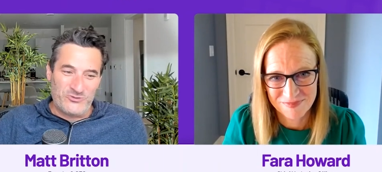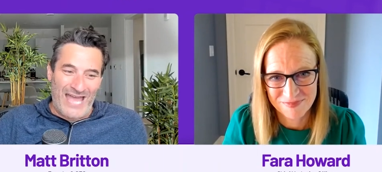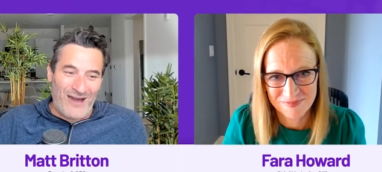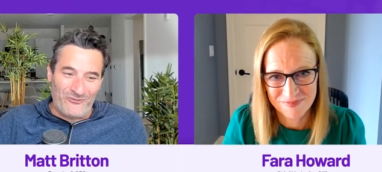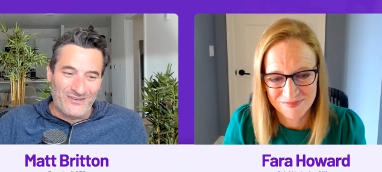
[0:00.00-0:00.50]
Speaker 1: you
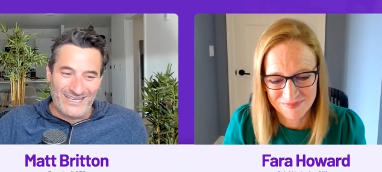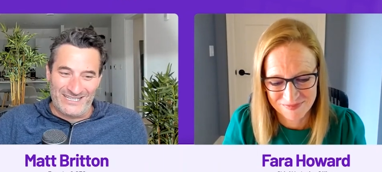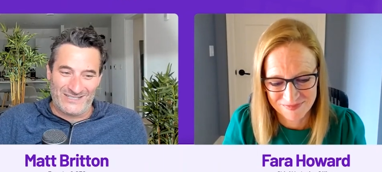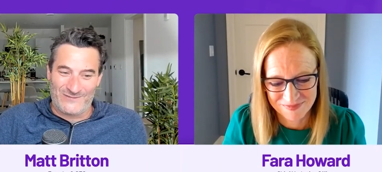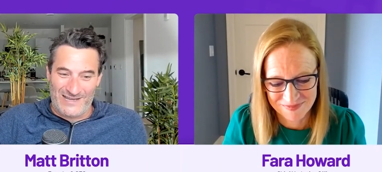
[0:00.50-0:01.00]
down
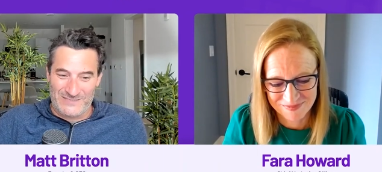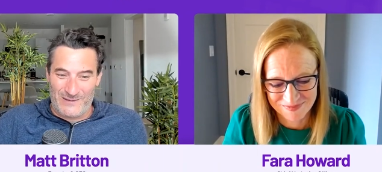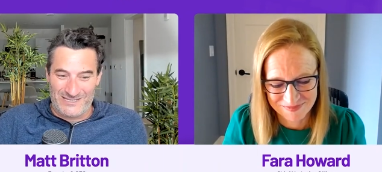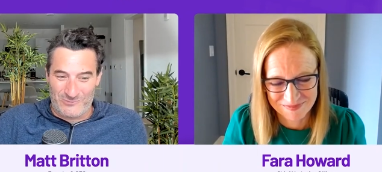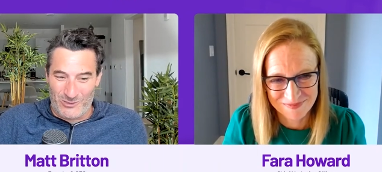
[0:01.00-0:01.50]
in this
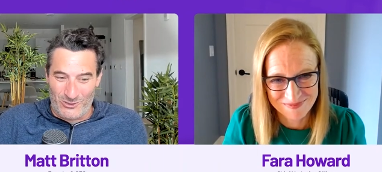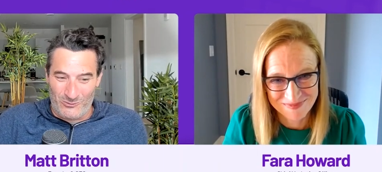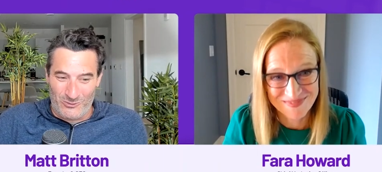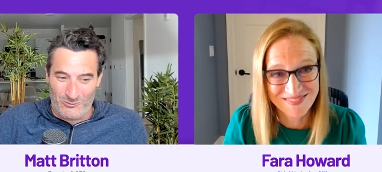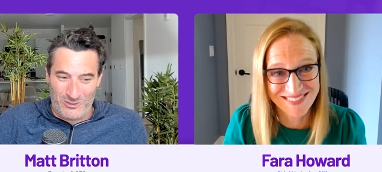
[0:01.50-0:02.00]
fast-paced world?
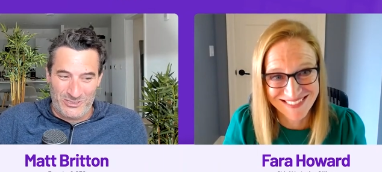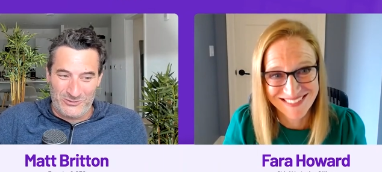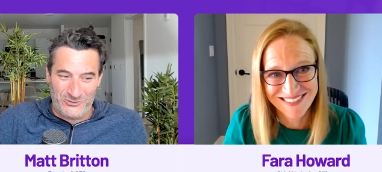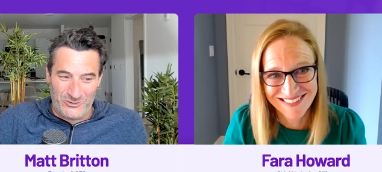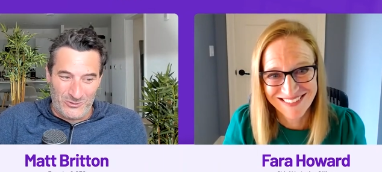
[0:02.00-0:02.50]
What, what do
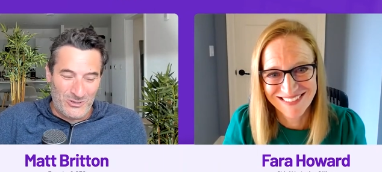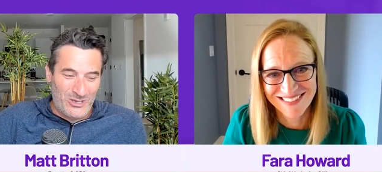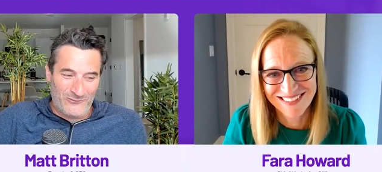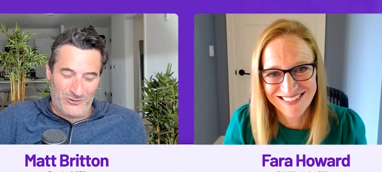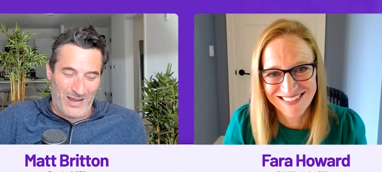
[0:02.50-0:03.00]
you do
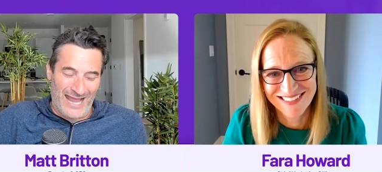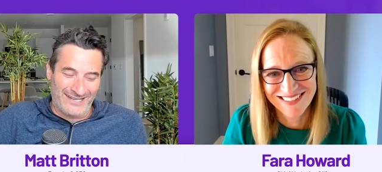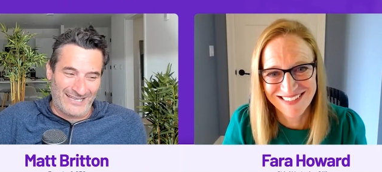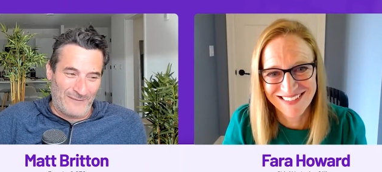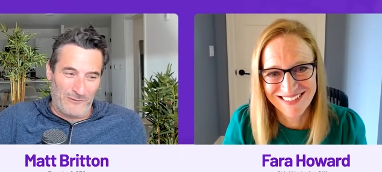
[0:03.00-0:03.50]
for
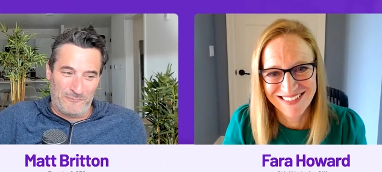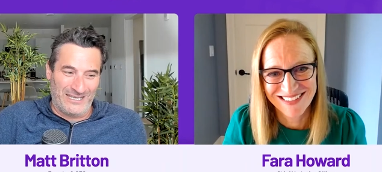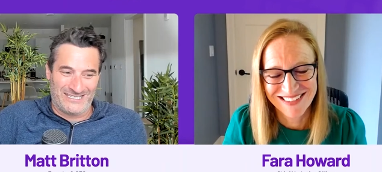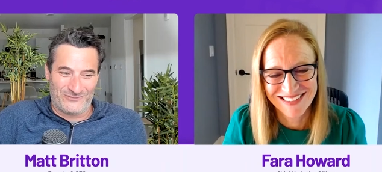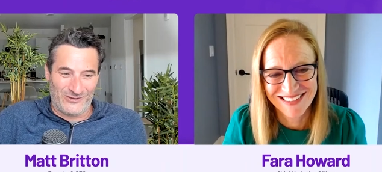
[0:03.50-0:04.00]
any type of
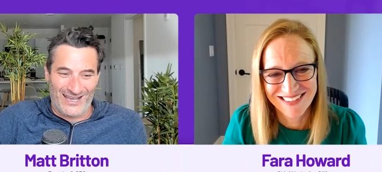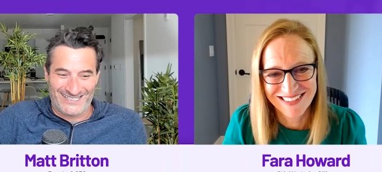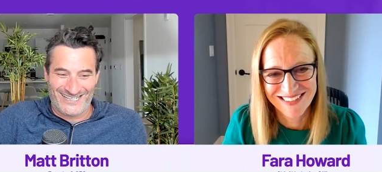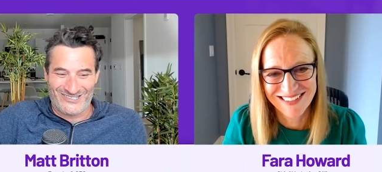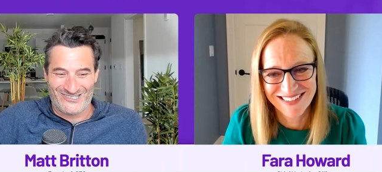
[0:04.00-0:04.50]
peace and
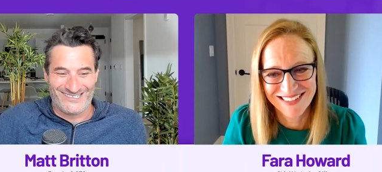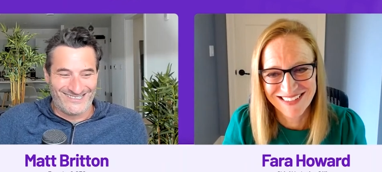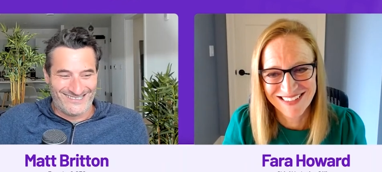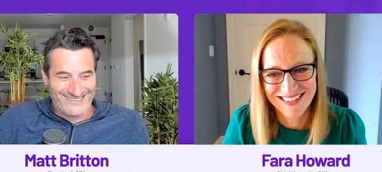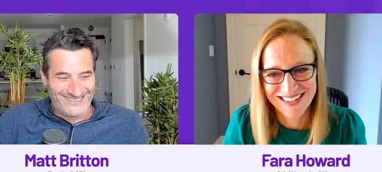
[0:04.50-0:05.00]
relaxation?
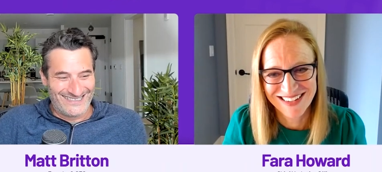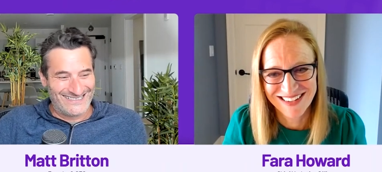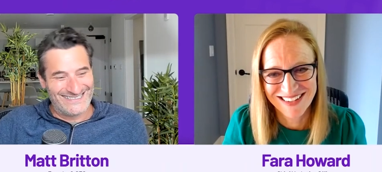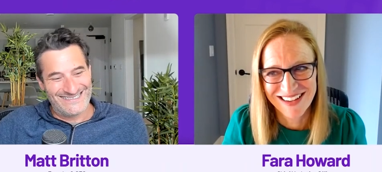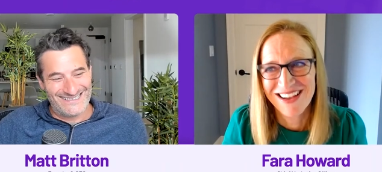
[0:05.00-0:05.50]

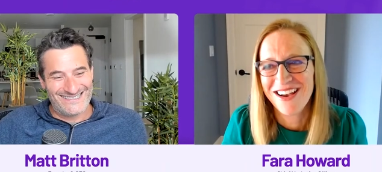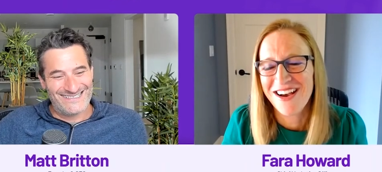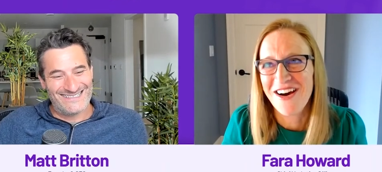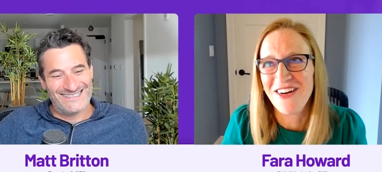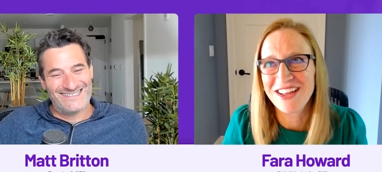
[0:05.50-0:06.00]

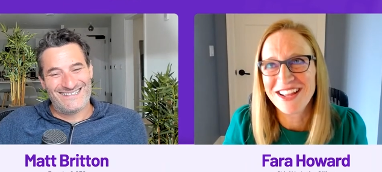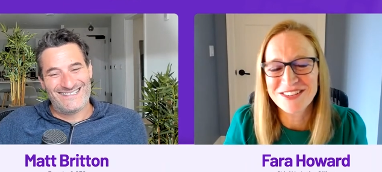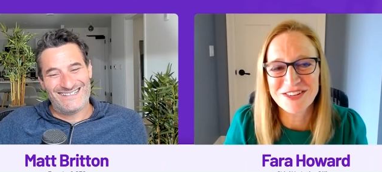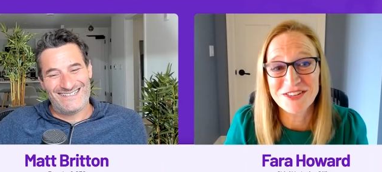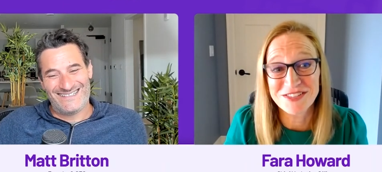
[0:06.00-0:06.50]
Speaker 2: I'll
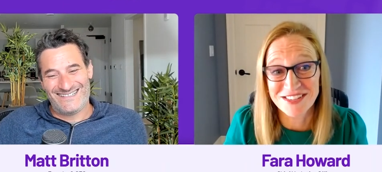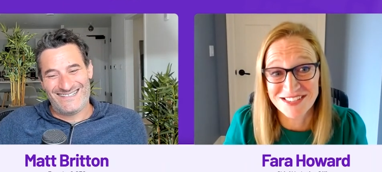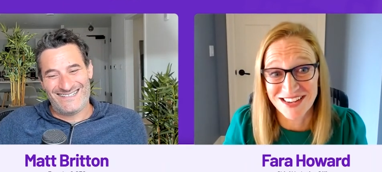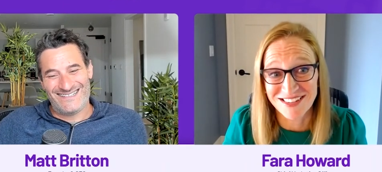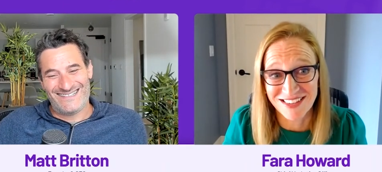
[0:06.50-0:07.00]
answer you
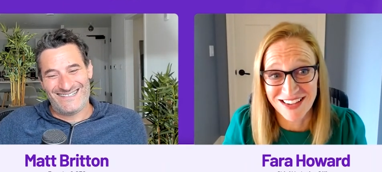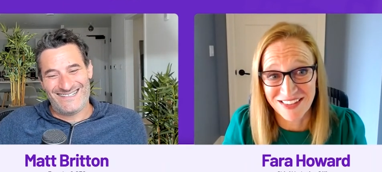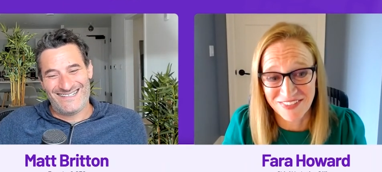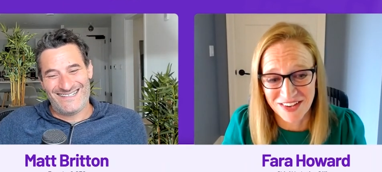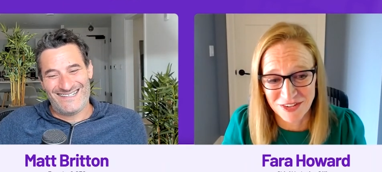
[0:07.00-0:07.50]
succinctly,
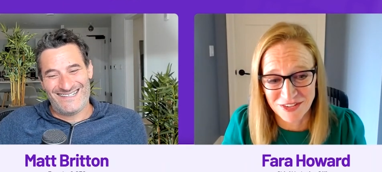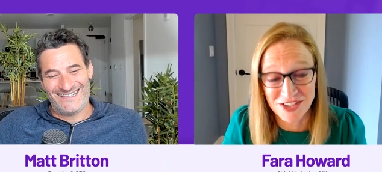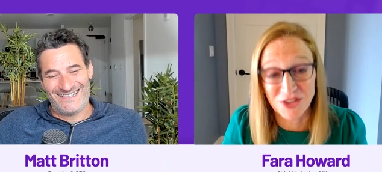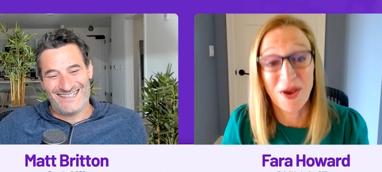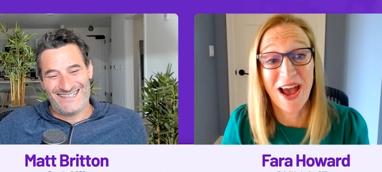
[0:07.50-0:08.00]
and then I'll tell
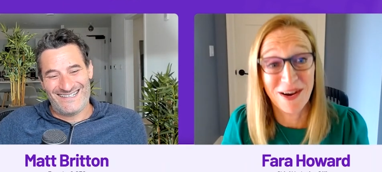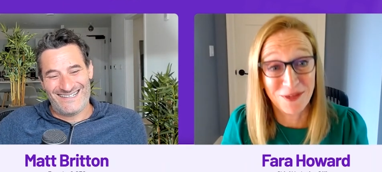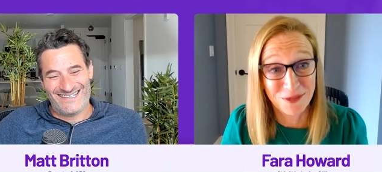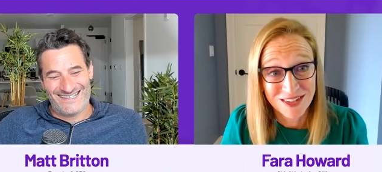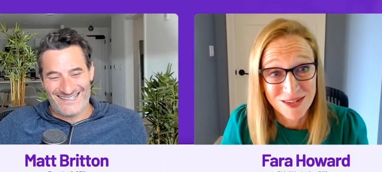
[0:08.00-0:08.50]
you how.
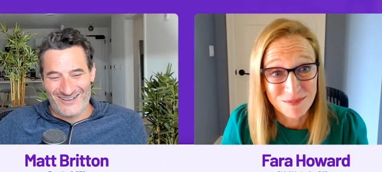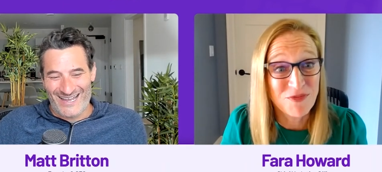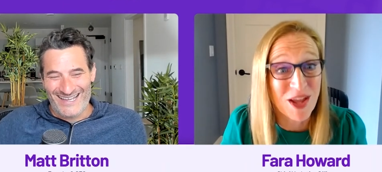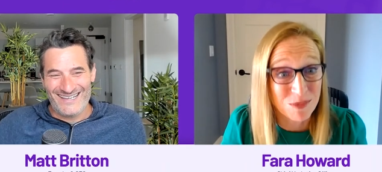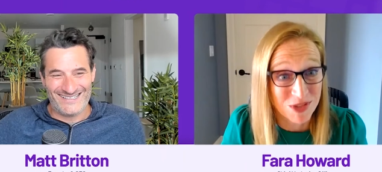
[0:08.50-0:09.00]
My
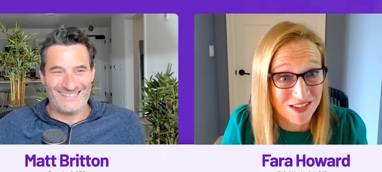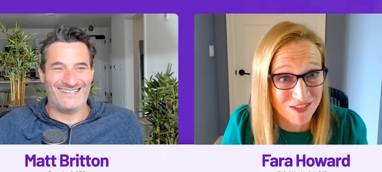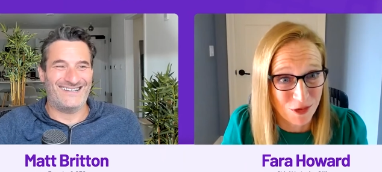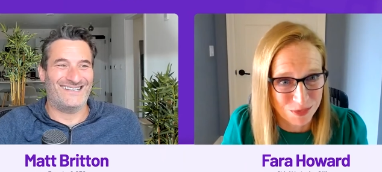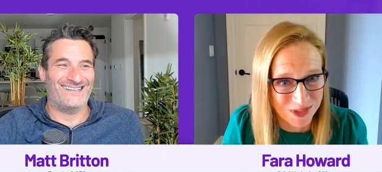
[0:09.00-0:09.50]
okay. family
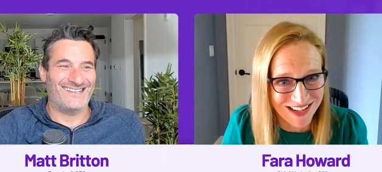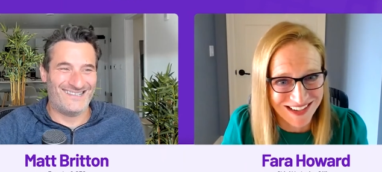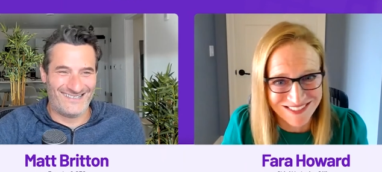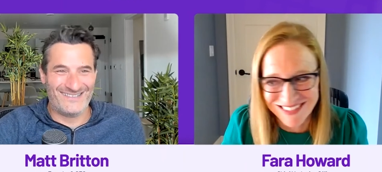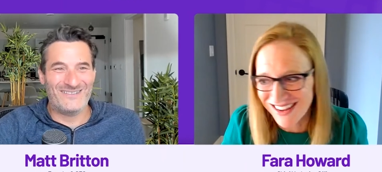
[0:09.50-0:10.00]
slows me
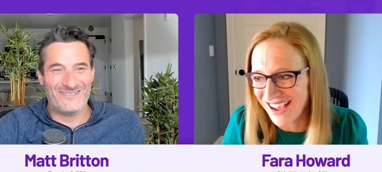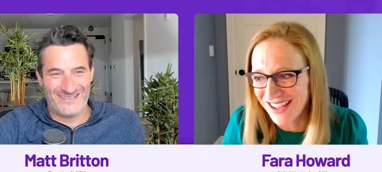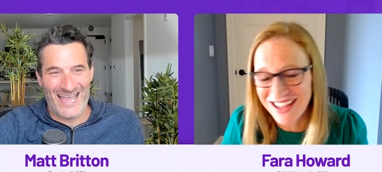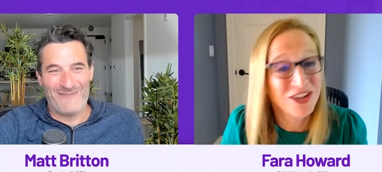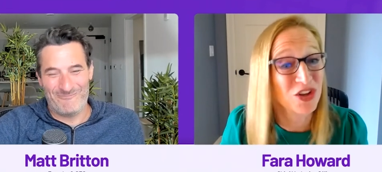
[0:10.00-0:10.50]
down.
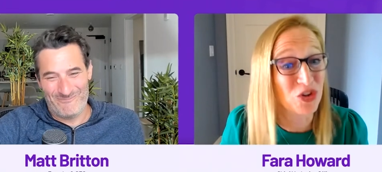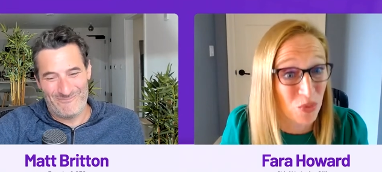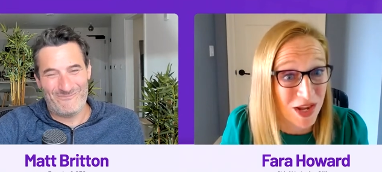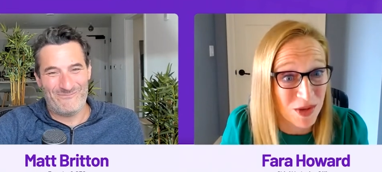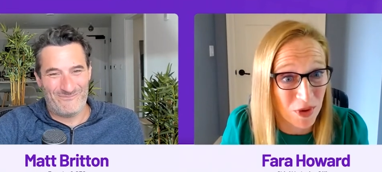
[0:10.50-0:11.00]
I yeah. in a
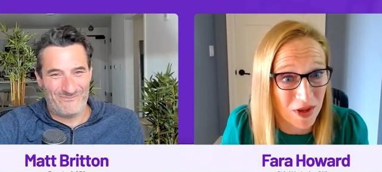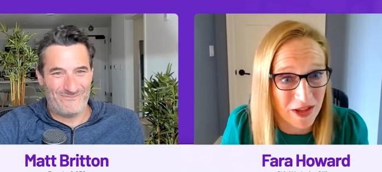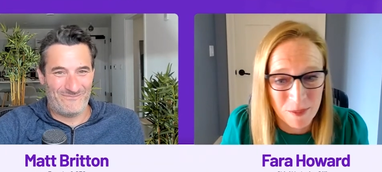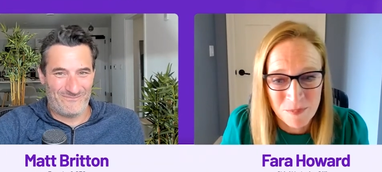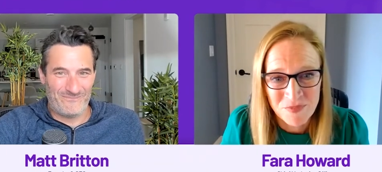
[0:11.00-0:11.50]
great
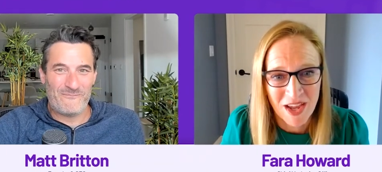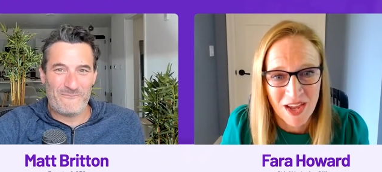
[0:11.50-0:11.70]
way. I